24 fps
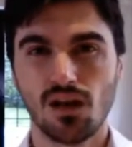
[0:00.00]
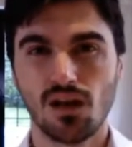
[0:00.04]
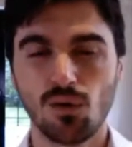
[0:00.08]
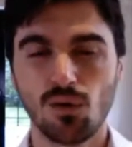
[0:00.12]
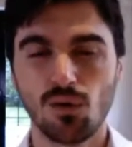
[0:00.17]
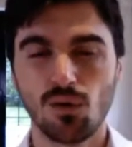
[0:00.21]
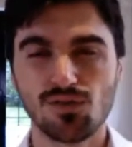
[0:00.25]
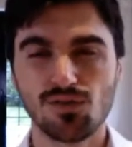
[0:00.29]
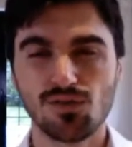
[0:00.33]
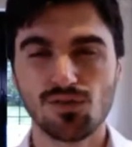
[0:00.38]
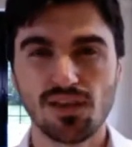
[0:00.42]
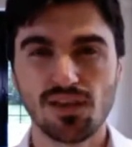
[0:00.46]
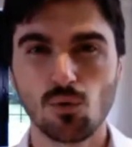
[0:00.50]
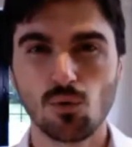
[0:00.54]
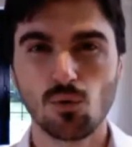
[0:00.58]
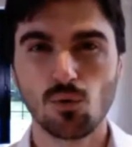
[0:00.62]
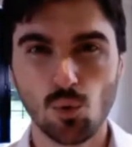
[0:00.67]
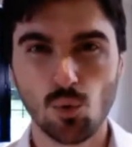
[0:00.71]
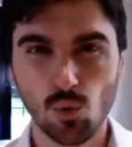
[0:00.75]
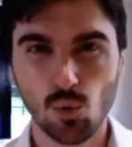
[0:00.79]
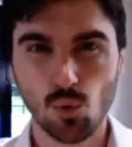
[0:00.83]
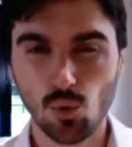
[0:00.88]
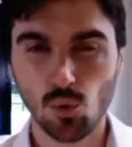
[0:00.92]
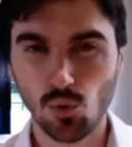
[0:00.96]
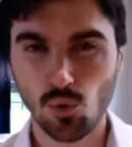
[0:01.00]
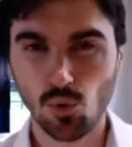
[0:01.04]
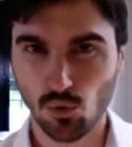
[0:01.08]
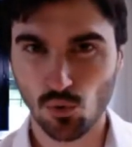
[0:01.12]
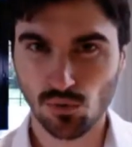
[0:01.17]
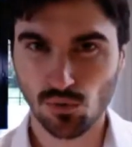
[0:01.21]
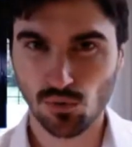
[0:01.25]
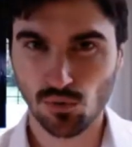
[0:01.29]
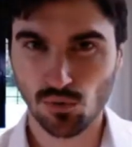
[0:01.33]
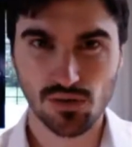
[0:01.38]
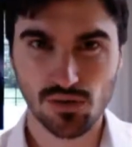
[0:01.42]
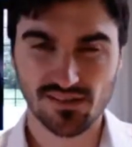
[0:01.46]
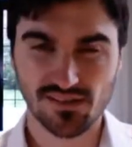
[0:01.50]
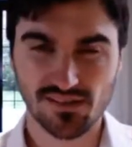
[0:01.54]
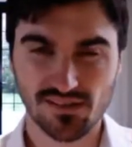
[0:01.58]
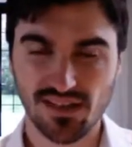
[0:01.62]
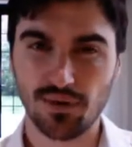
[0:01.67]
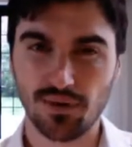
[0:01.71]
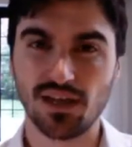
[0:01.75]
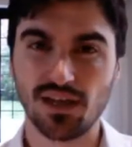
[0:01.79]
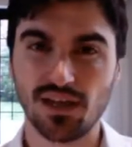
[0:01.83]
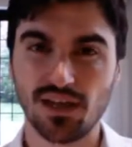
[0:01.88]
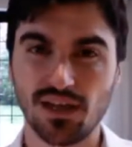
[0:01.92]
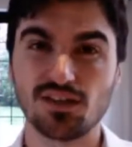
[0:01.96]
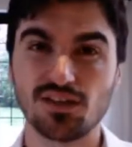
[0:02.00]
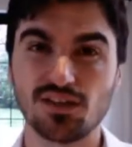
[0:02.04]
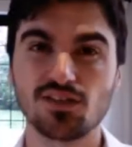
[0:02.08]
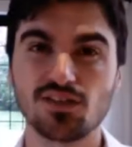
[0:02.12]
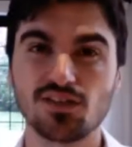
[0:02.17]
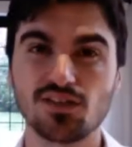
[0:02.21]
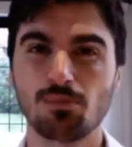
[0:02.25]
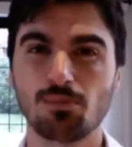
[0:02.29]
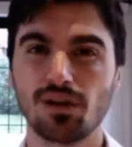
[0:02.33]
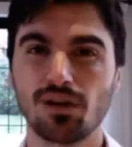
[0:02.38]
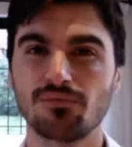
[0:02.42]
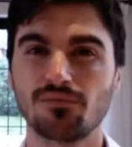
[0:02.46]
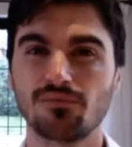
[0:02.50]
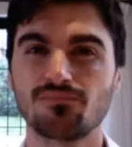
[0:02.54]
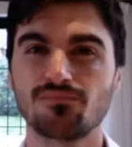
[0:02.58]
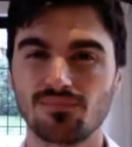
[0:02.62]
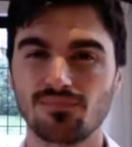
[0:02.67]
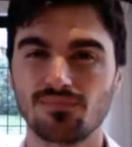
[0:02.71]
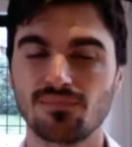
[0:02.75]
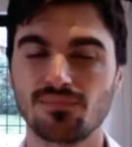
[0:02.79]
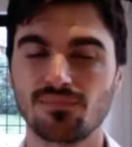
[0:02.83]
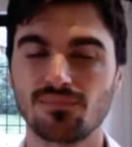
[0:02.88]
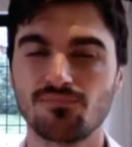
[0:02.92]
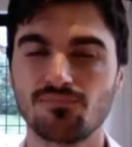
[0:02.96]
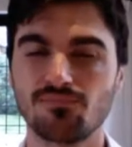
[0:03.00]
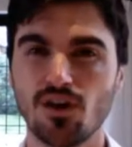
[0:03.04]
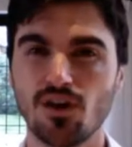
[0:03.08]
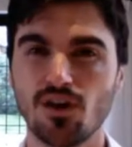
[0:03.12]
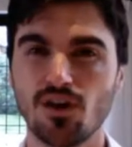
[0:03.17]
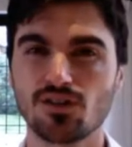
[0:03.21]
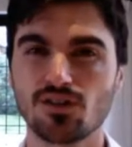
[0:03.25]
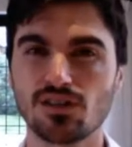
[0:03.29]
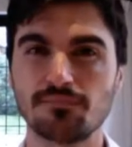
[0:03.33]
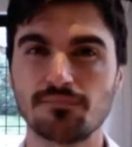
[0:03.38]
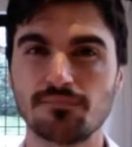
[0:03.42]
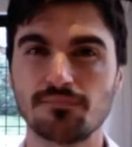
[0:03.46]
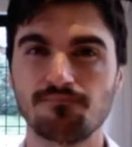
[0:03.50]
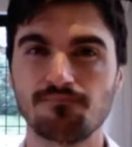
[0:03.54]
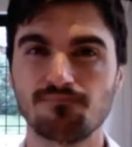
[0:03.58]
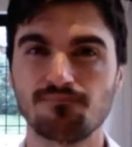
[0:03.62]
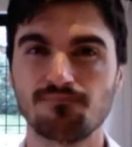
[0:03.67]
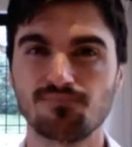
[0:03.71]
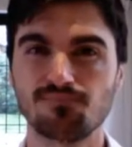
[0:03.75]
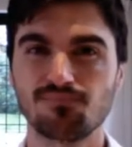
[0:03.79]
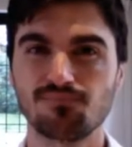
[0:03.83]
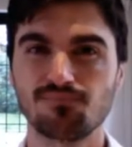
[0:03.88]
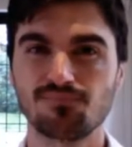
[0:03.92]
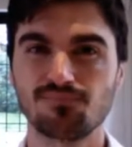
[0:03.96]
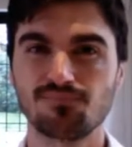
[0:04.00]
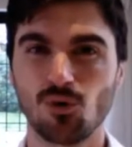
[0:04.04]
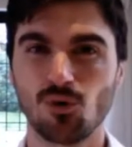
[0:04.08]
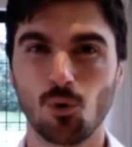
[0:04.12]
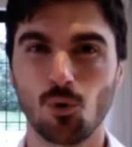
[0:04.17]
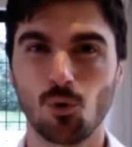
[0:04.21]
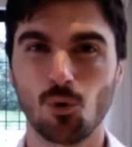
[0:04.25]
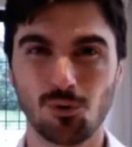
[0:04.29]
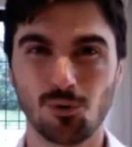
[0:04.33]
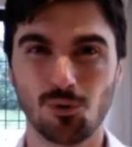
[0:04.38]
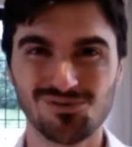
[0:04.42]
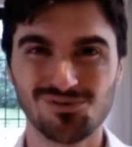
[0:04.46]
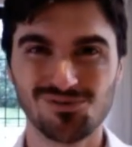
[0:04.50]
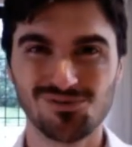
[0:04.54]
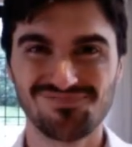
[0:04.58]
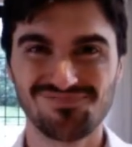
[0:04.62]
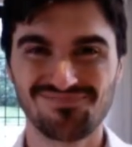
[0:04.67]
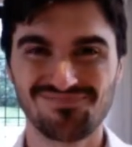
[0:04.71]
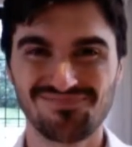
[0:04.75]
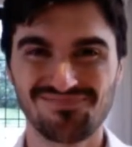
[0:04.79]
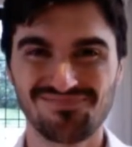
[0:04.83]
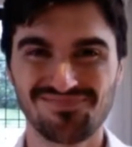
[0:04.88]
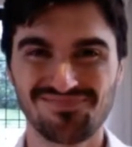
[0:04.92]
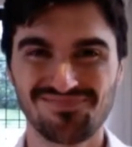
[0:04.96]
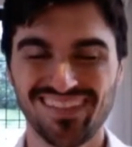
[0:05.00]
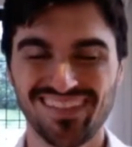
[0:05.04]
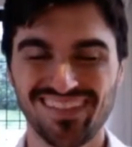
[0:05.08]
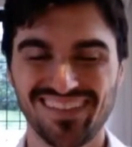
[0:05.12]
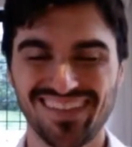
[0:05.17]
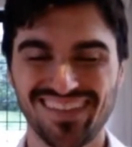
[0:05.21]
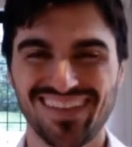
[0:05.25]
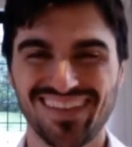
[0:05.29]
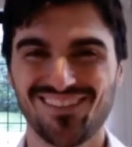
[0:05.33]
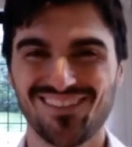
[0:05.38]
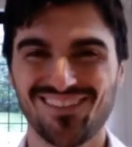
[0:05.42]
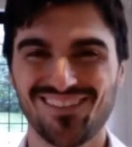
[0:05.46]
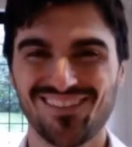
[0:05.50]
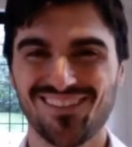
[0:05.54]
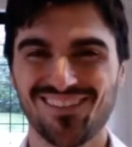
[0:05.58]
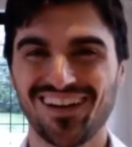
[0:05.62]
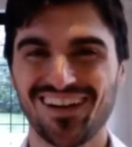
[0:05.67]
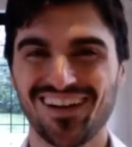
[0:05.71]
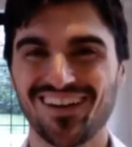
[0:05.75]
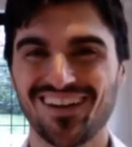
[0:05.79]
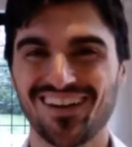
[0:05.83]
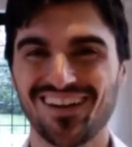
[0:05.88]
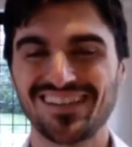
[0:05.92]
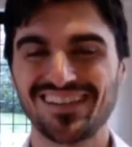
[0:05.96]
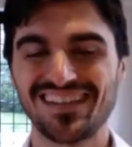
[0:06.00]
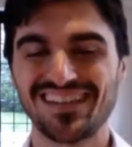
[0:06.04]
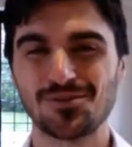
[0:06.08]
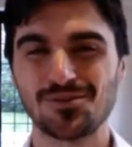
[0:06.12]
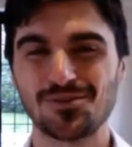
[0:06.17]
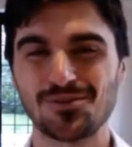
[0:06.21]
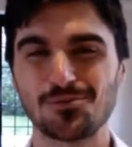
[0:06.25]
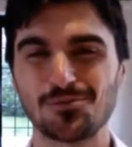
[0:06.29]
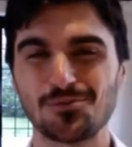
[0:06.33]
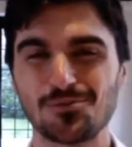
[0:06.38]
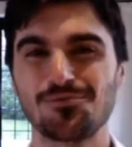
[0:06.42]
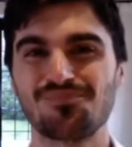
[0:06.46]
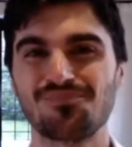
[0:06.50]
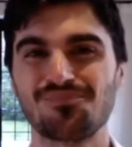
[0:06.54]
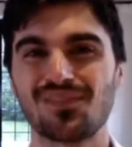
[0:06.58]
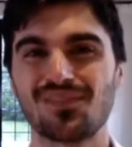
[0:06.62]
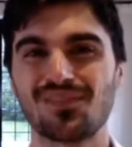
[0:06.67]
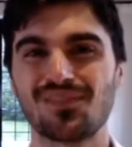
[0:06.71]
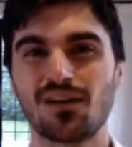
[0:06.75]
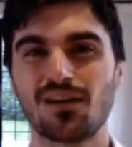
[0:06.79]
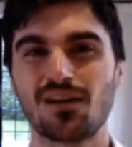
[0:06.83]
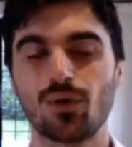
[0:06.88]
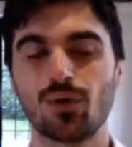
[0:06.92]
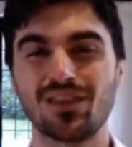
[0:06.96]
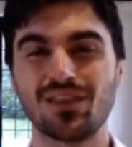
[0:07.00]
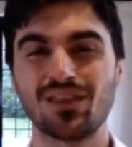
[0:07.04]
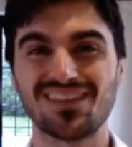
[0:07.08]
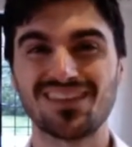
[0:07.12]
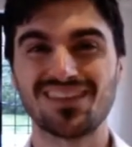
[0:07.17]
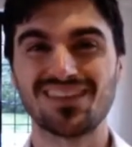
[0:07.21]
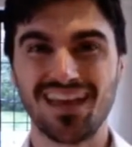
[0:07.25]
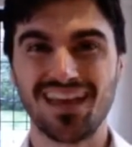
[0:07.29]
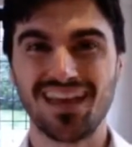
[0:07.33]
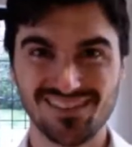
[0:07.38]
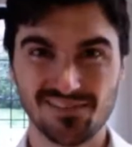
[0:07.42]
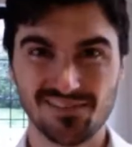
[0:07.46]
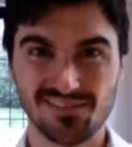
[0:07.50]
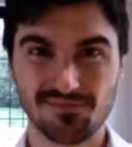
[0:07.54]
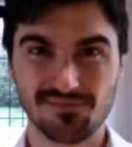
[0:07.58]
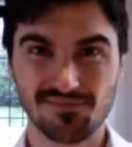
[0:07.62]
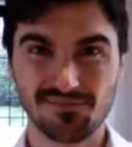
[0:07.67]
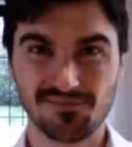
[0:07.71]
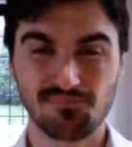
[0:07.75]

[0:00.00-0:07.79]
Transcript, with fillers: I would say all examinations, but virtually all, uh, nearly all, with gait.